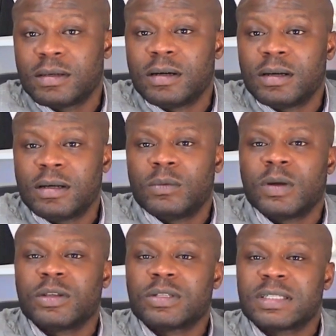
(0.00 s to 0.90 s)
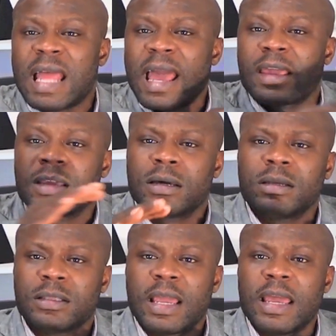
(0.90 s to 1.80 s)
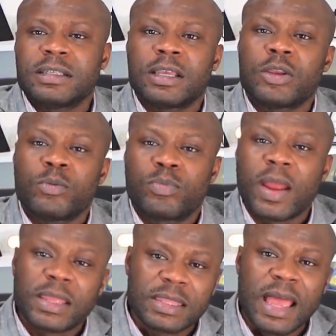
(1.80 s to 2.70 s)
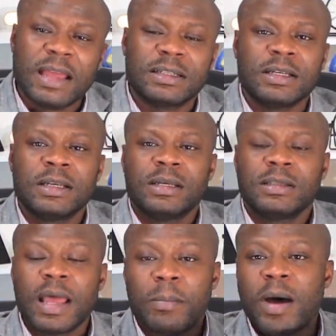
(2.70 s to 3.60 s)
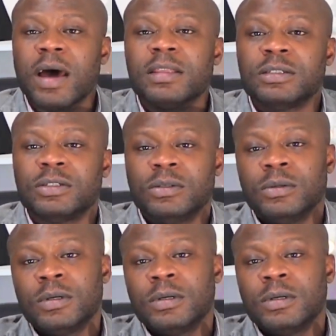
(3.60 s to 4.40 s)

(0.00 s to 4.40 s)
when you're stacking good days and you break that, that bothers you.